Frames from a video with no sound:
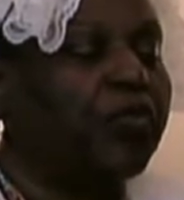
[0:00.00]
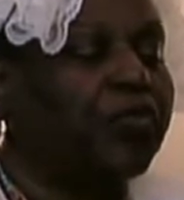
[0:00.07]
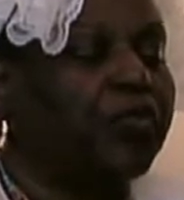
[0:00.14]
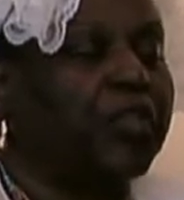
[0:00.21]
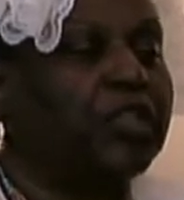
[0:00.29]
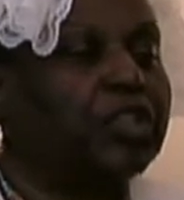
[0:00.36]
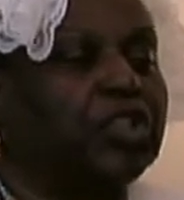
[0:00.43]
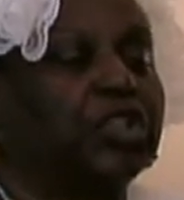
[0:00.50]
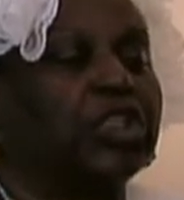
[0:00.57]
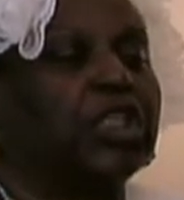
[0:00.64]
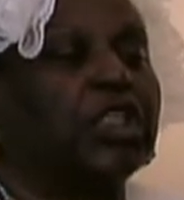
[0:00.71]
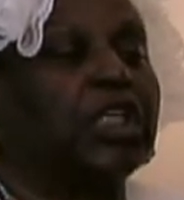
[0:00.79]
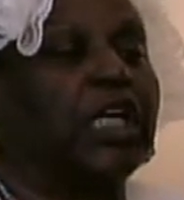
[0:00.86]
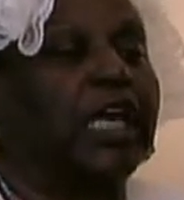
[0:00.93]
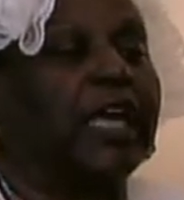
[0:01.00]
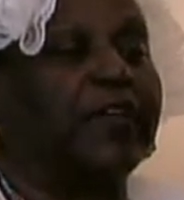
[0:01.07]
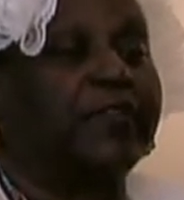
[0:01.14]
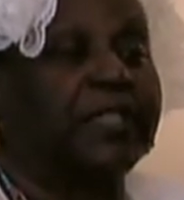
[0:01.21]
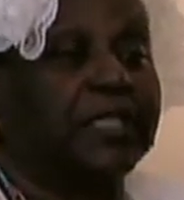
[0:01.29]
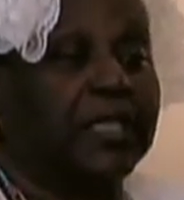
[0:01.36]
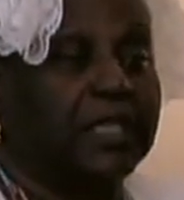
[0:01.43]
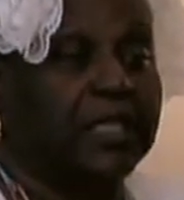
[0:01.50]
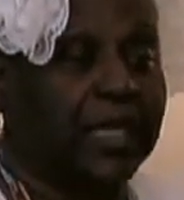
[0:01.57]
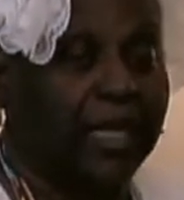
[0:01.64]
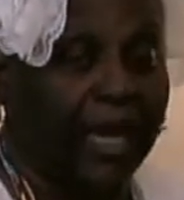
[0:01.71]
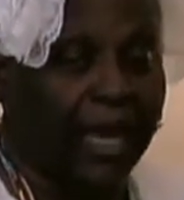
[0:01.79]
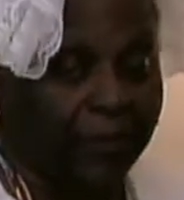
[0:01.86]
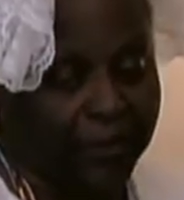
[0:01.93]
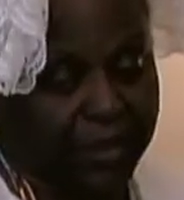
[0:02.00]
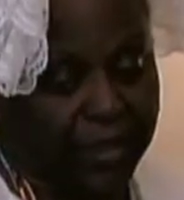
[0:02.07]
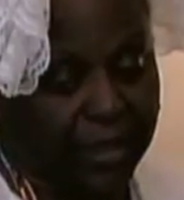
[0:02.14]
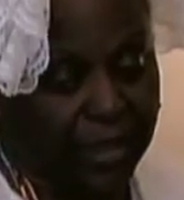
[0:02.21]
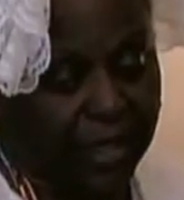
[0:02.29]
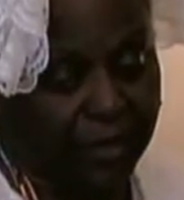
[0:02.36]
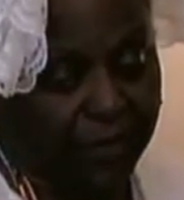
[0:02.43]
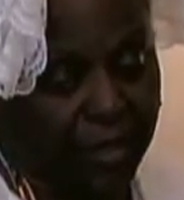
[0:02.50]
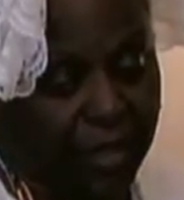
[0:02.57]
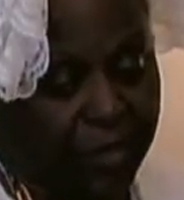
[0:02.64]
or function ever since that happened to him.